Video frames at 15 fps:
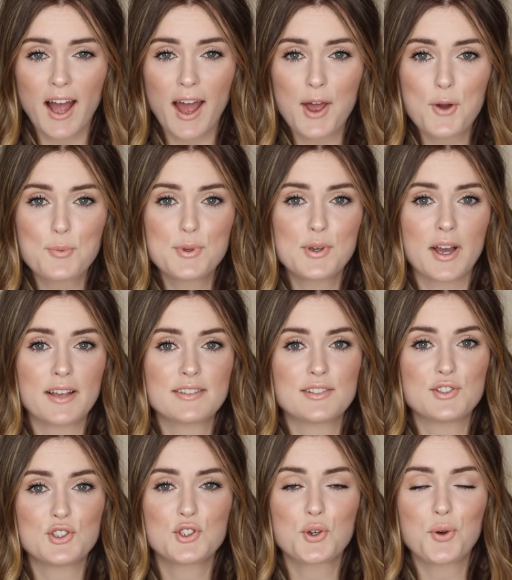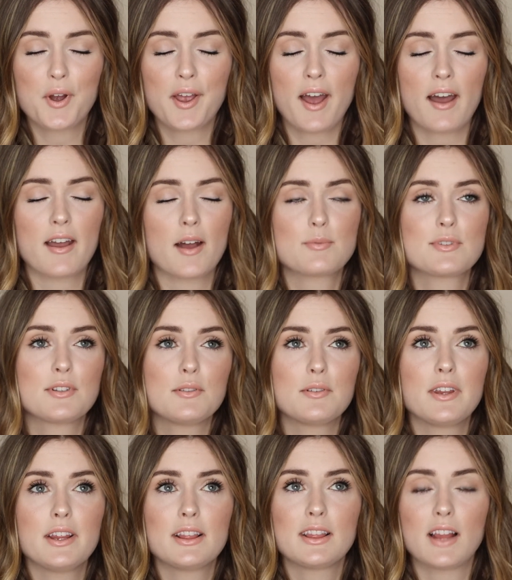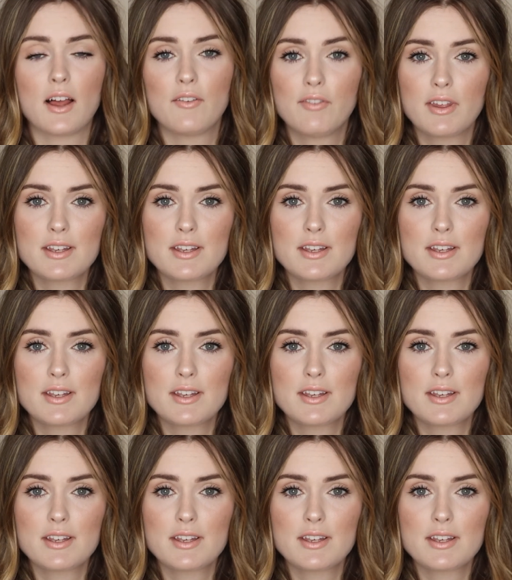I hope you guys enjoy. I absolutely love